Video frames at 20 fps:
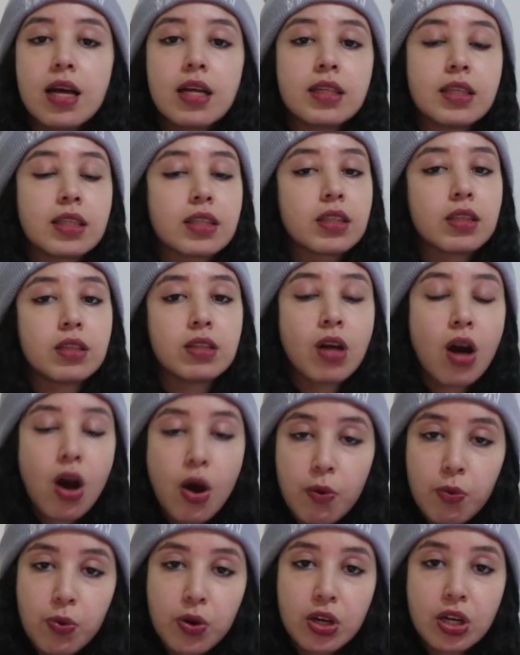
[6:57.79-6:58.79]
they
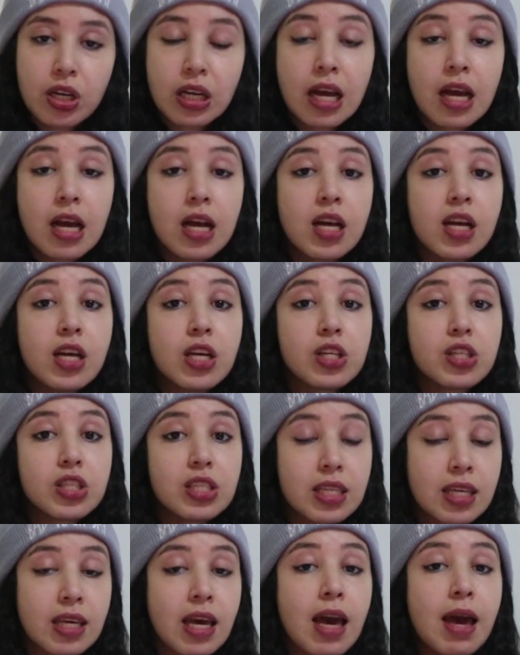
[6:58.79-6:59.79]
cannot work
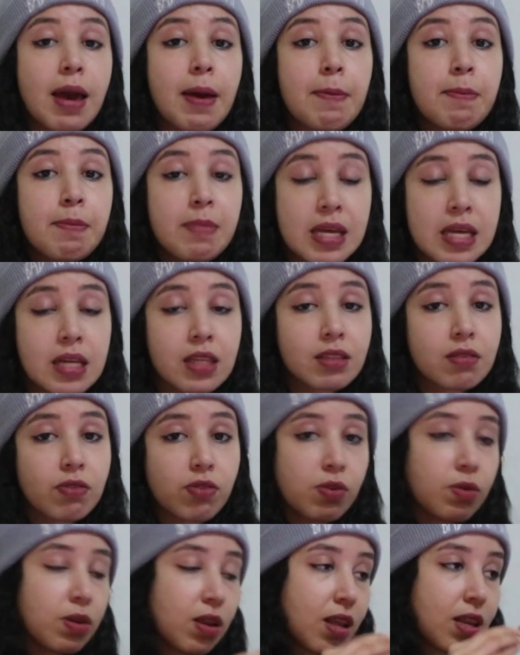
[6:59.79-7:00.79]
to get meals from